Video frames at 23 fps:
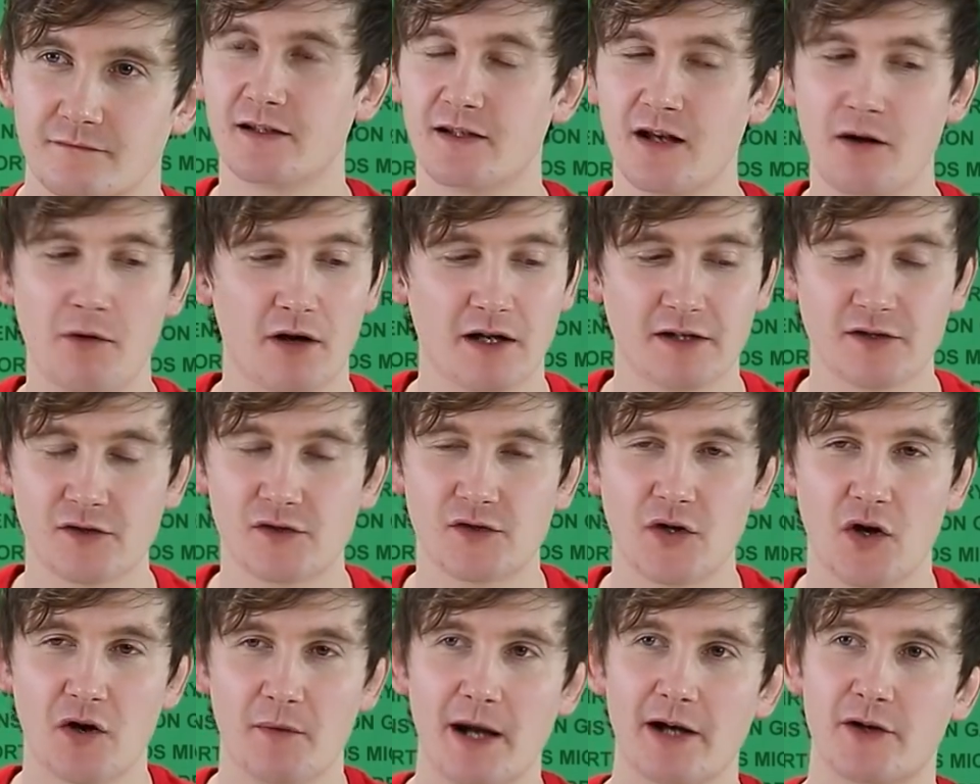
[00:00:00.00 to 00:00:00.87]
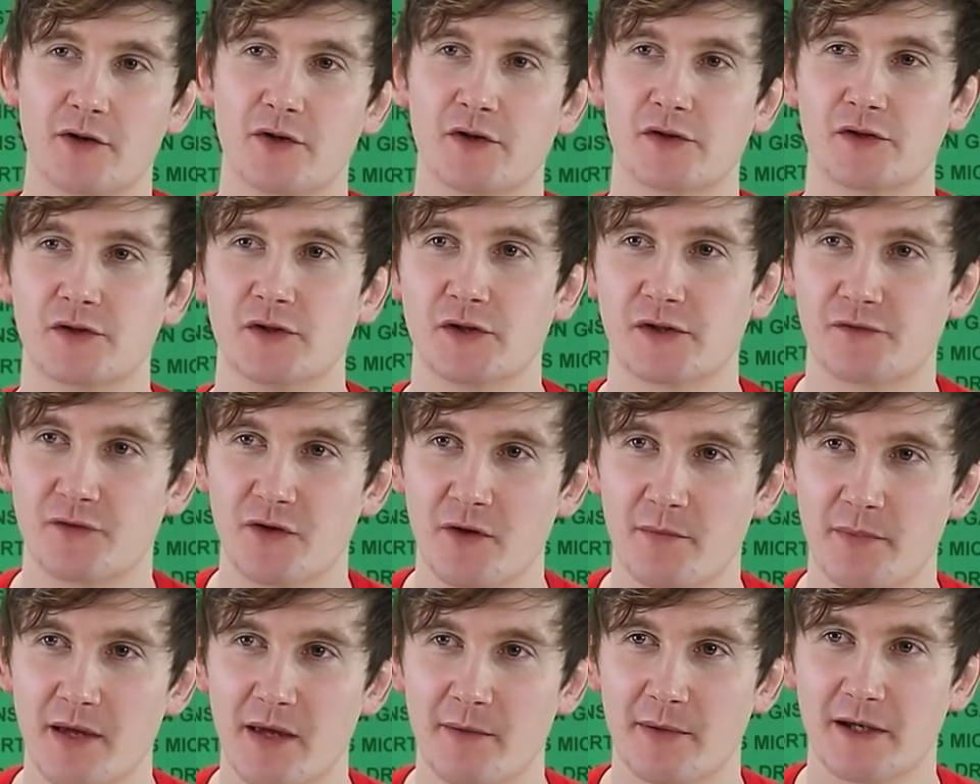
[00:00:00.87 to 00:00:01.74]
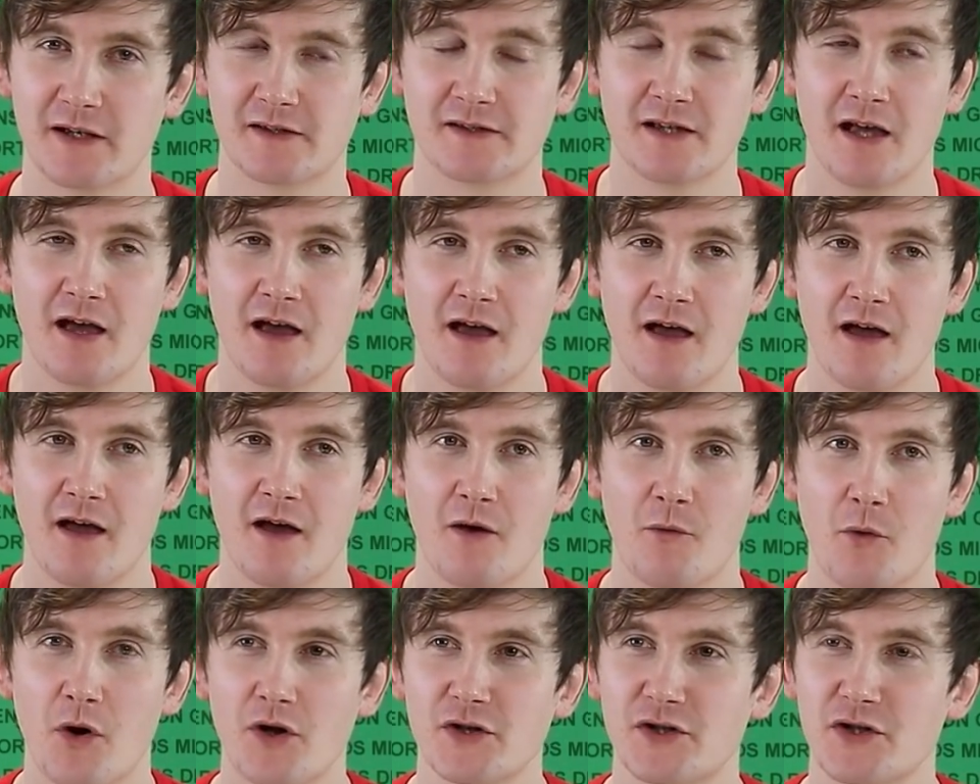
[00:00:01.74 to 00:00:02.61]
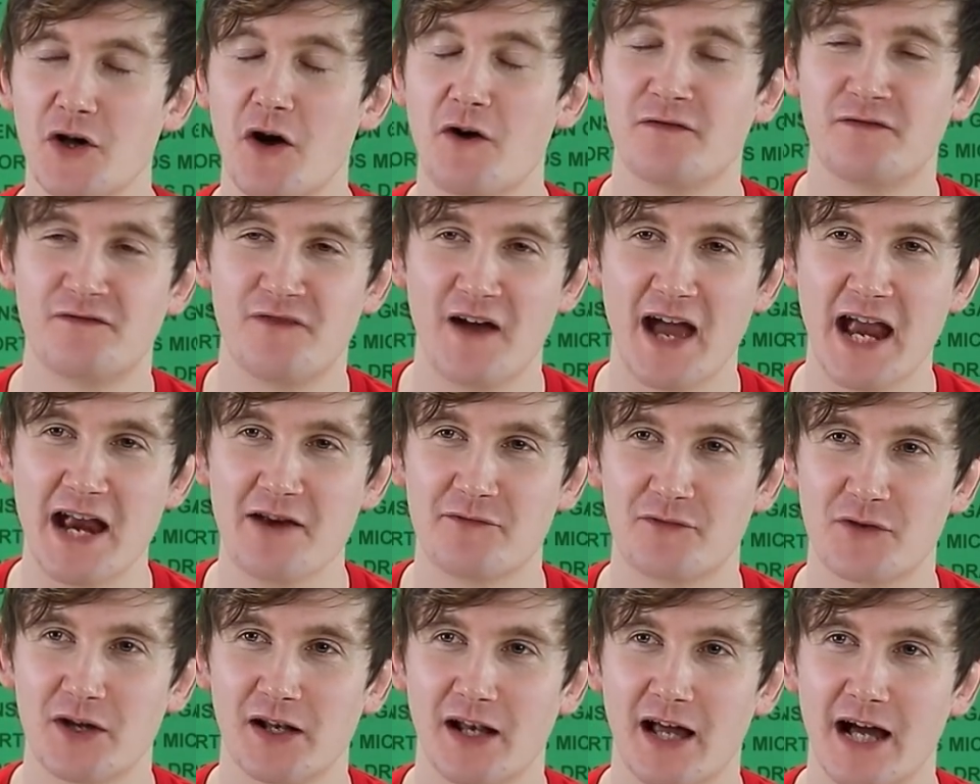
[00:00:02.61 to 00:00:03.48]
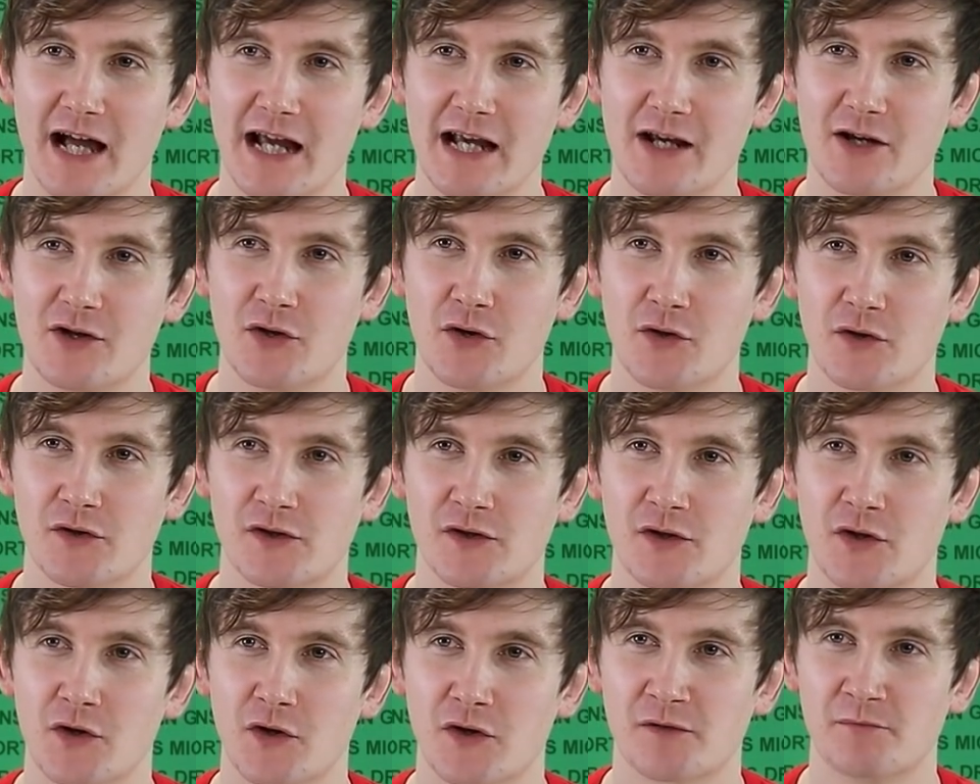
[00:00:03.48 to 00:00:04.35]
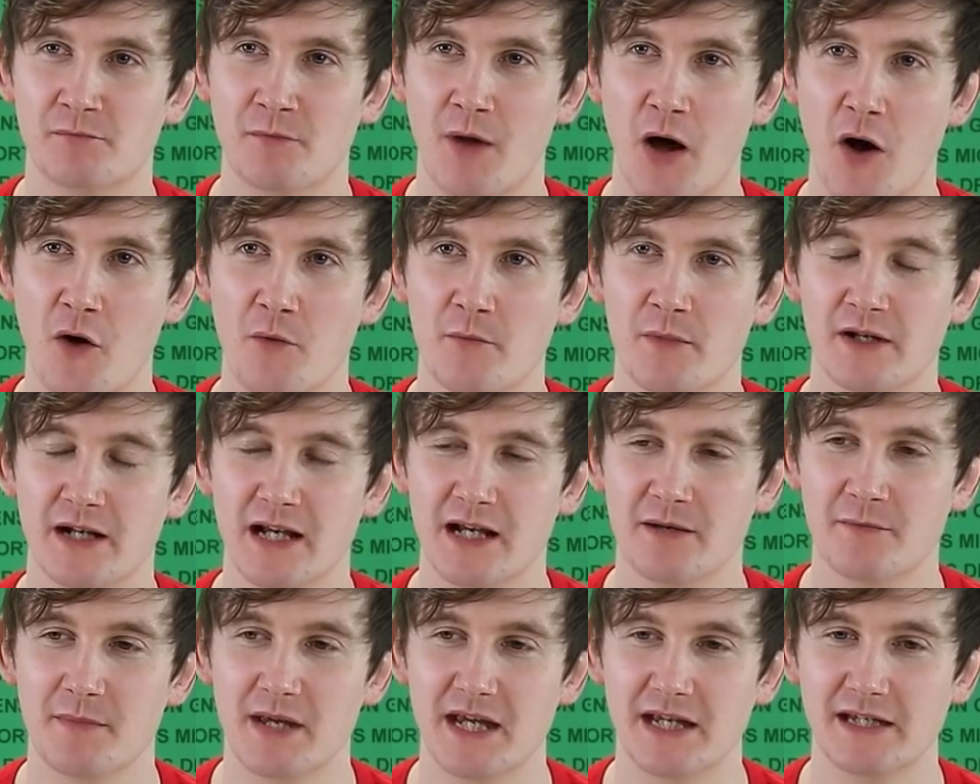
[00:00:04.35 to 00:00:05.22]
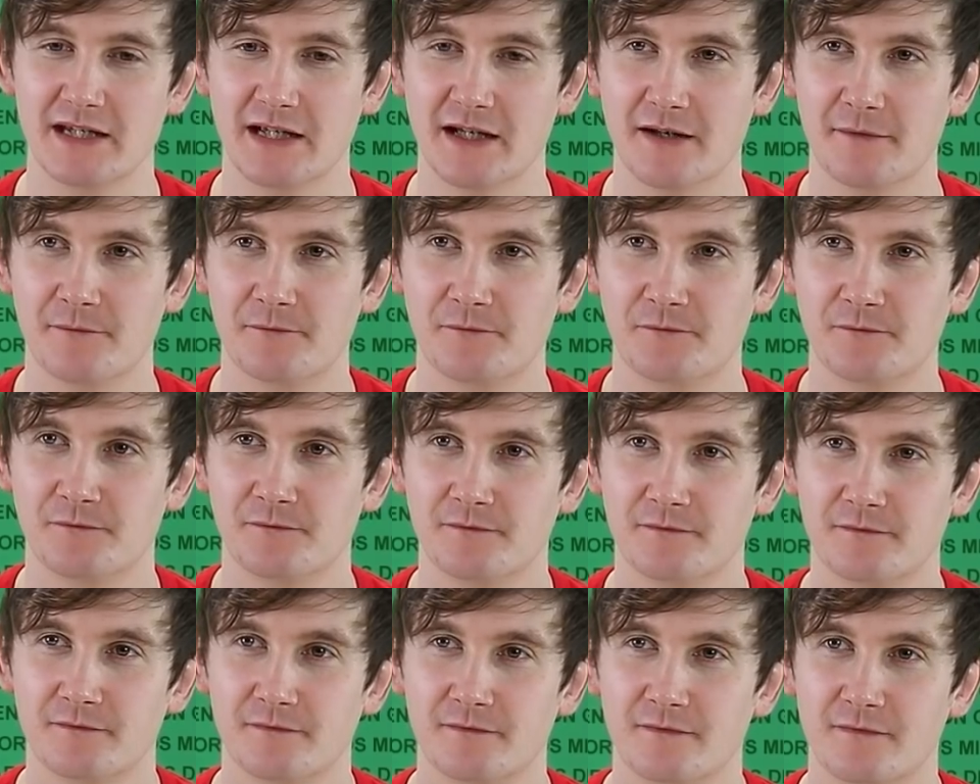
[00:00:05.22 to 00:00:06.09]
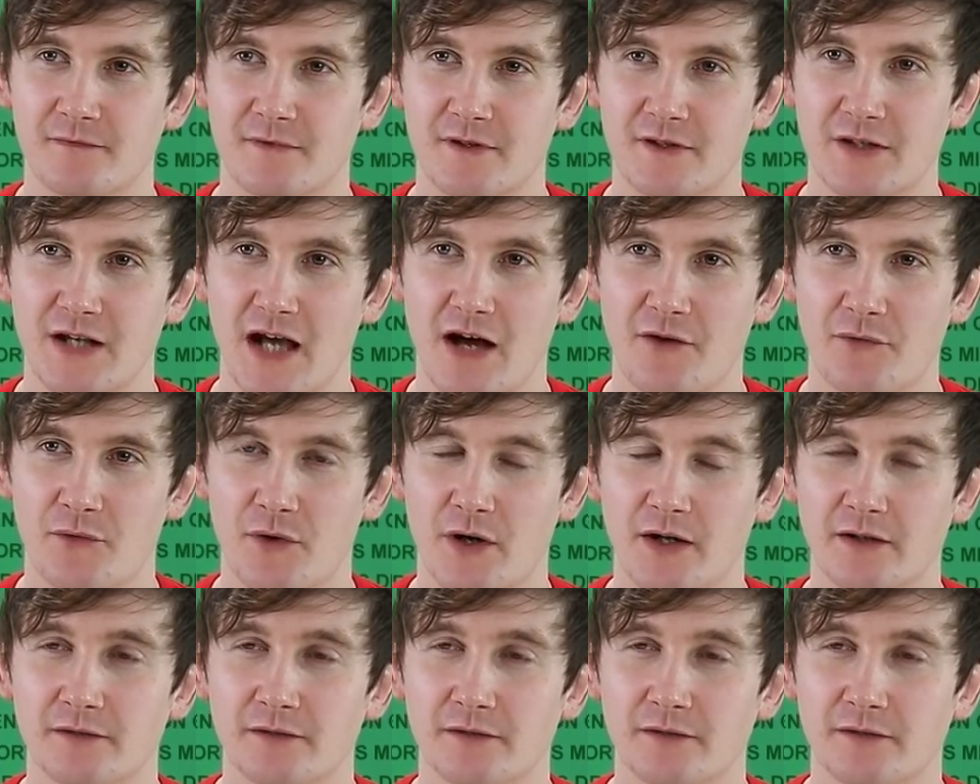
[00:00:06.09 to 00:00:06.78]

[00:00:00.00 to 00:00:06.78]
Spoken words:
You know what, let's just talk about couscous for a bit, because what's your favourite like couscous moment in media? Do you have one?